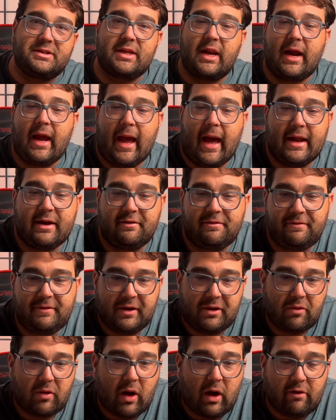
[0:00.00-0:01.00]
that I had to
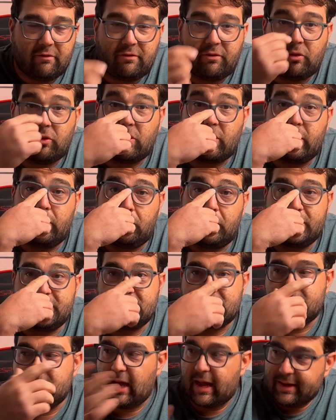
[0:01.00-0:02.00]
figure out for it
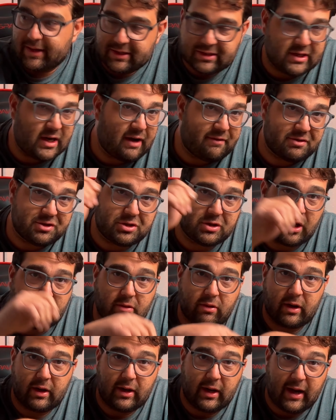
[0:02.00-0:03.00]
was that doesn't have a shutter
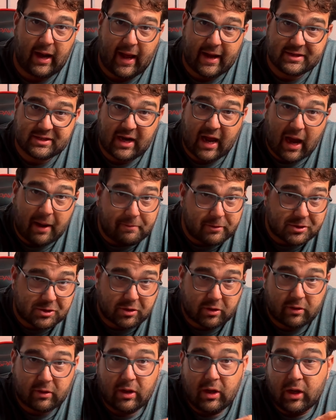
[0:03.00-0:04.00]
in it. It has an
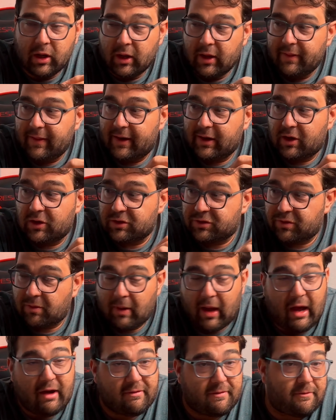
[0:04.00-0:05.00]
aperture that goes from
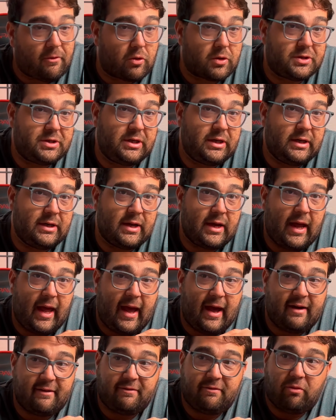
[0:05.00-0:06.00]
f14 to
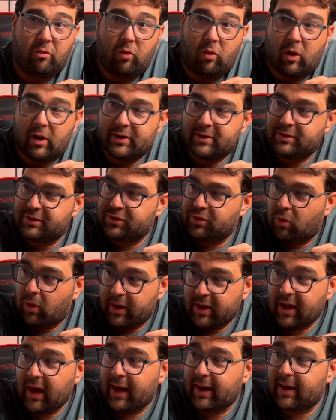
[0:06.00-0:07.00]

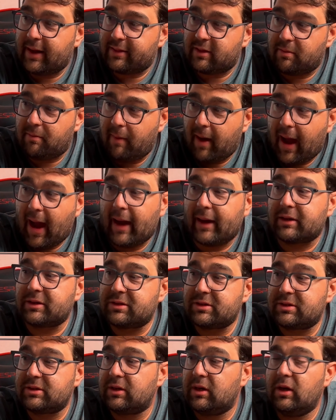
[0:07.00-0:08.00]
f128 at the
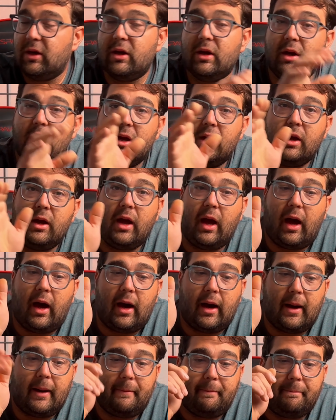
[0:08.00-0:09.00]
max.
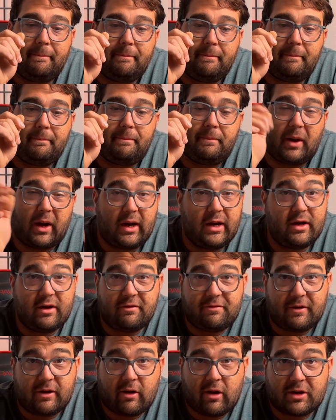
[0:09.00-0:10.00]
But I need to
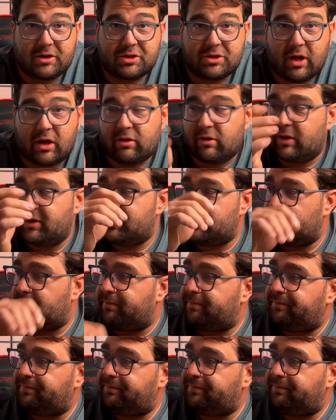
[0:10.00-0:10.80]
figure out a shutter issue.